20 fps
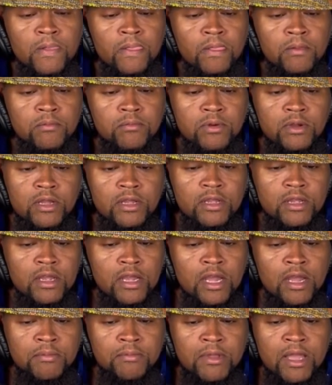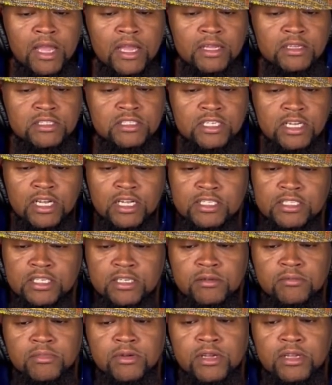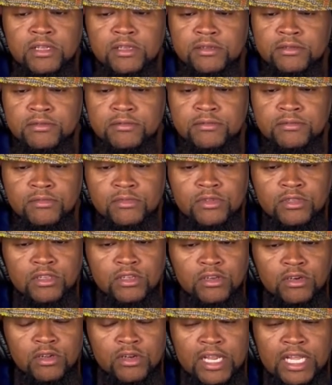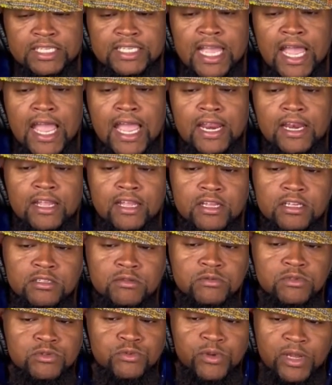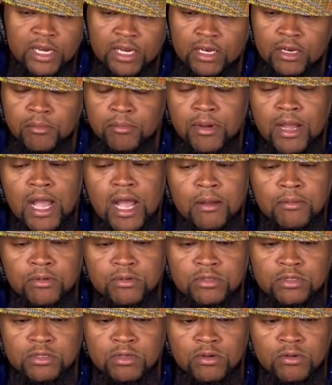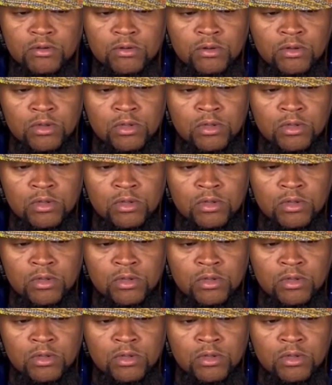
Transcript: But I'm not judging, but, you know, that's how it is. It was written in the Bible. So,